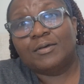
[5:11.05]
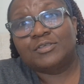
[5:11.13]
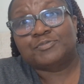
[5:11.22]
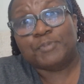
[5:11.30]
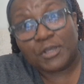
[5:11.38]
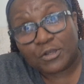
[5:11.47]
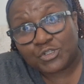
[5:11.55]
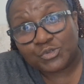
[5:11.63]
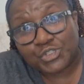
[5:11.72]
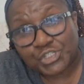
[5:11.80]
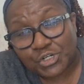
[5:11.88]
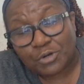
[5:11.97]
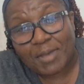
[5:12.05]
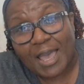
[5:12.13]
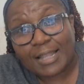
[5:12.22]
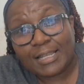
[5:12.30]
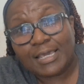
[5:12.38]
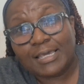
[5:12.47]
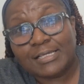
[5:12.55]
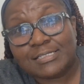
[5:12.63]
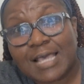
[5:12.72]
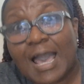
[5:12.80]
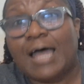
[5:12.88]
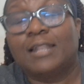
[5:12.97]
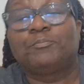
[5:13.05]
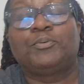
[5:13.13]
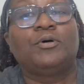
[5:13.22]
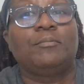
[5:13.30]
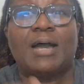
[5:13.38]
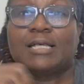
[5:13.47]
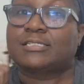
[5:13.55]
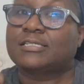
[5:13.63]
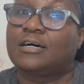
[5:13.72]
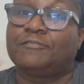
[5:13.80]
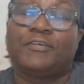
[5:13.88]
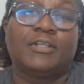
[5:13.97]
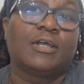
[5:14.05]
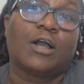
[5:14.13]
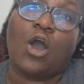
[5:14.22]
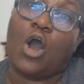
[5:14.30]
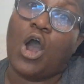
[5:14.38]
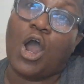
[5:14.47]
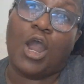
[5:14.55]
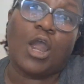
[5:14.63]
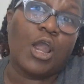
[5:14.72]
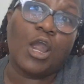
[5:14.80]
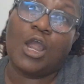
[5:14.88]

Spirit, you sure about this? I done put my stuff in the car.